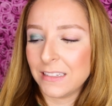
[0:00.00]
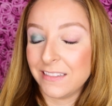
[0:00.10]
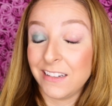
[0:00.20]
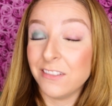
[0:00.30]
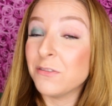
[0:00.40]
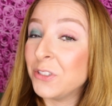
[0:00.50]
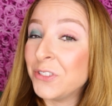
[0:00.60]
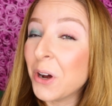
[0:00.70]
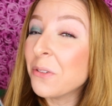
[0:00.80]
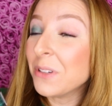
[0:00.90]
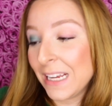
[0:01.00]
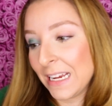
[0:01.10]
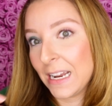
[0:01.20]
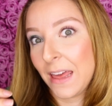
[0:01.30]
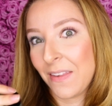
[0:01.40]
you don't
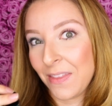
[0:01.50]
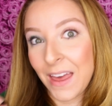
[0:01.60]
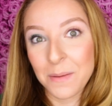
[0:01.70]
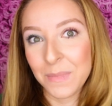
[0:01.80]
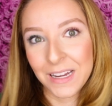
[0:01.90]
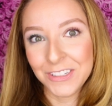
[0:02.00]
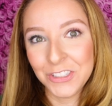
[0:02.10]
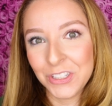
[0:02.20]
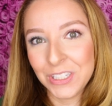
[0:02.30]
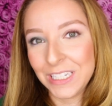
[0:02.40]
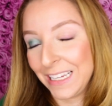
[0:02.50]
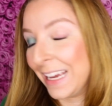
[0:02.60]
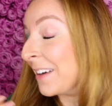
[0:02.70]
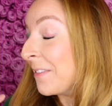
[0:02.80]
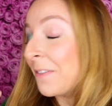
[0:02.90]
need that much to
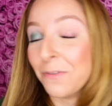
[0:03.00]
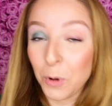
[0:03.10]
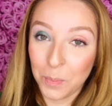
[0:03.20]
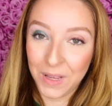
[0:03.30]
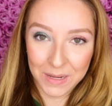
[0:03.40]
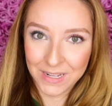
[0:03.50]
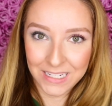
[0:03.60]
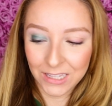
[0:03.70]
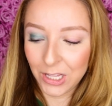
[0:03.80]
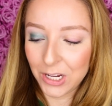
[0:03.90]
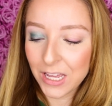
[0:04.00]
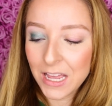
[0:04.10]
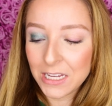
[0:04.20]
get full pigmented look.